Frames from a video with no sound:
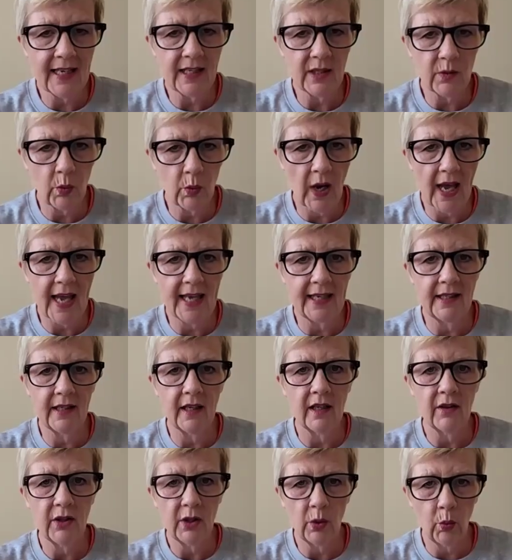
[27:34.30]
is
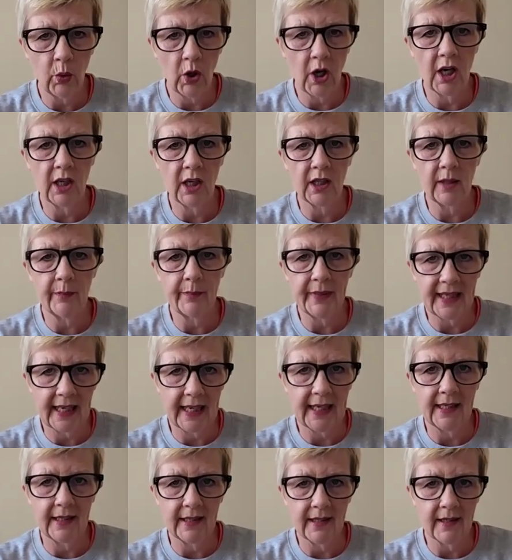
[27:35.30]
when the work
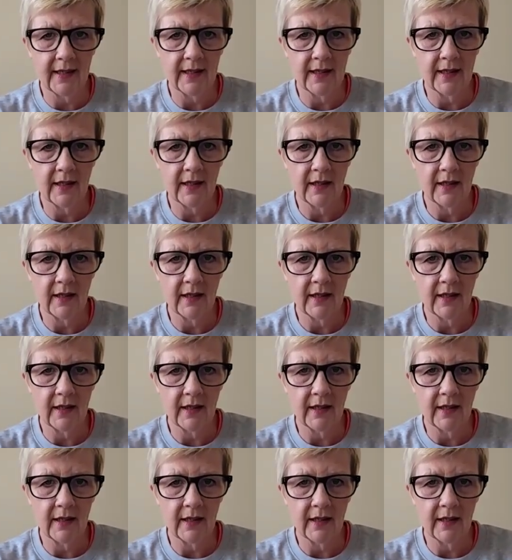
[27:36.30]
begins.